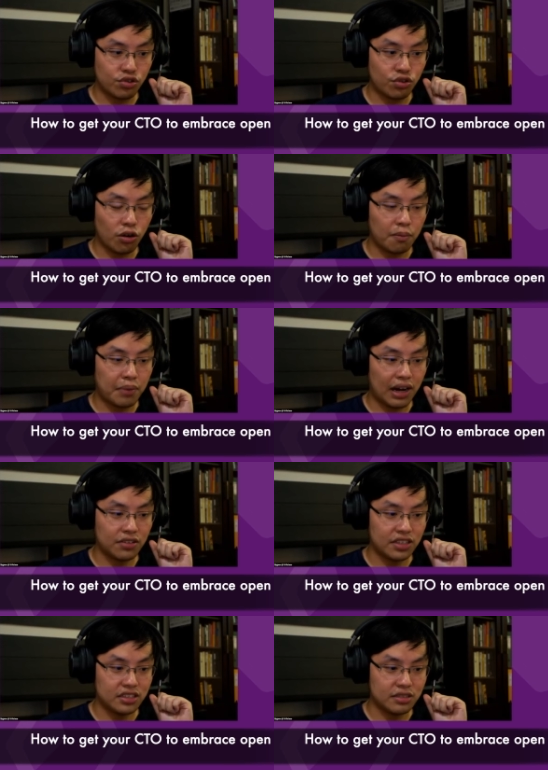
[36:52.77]
go about
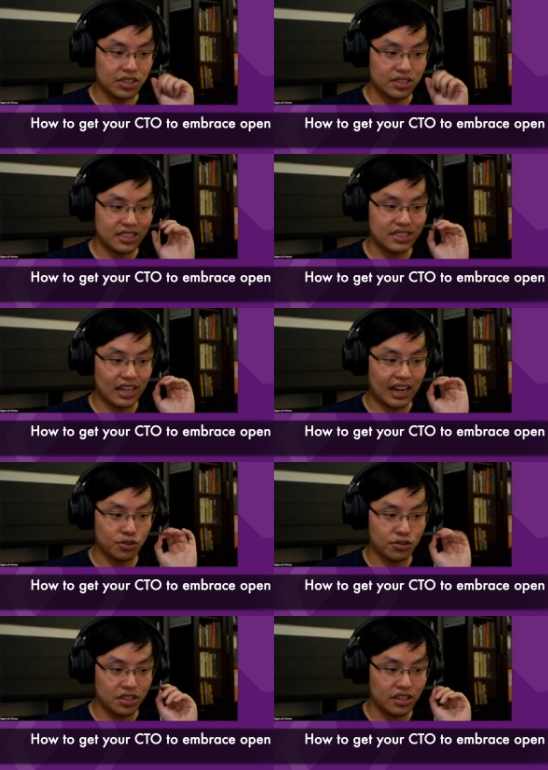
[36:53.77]
is, because since I'm
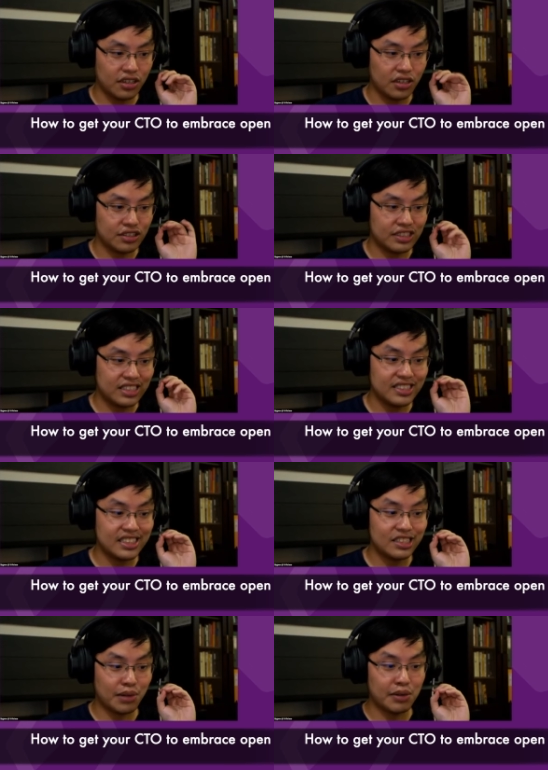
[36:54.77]
going to give since
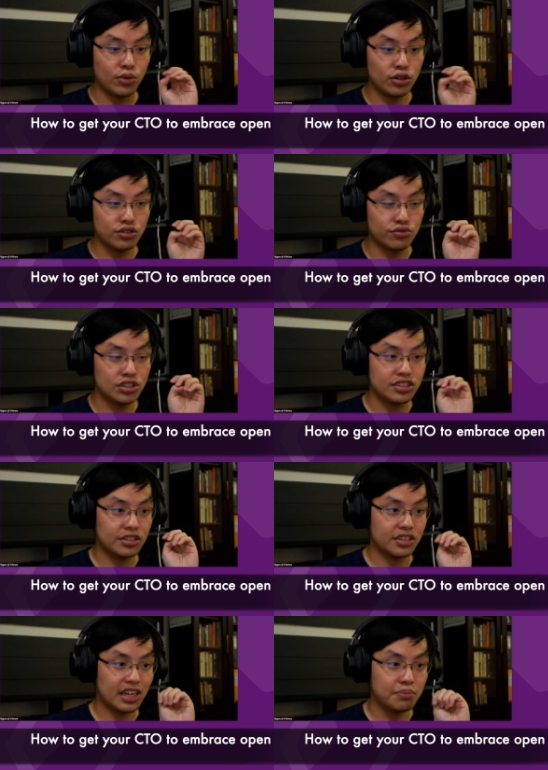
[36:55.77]
this might be more nuanced on
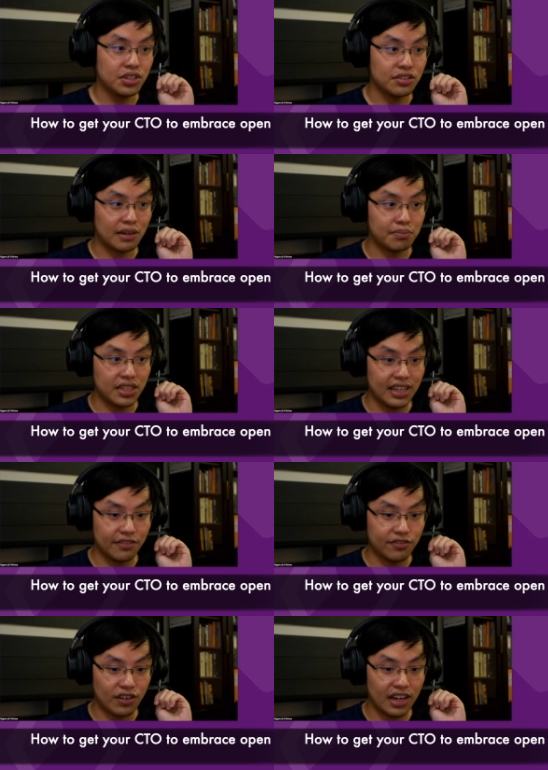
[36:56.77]
the company to company
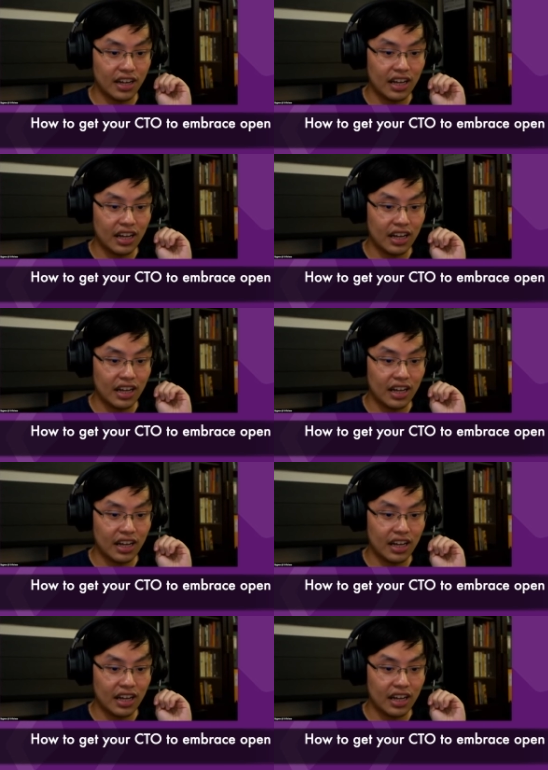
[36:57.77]
level, right,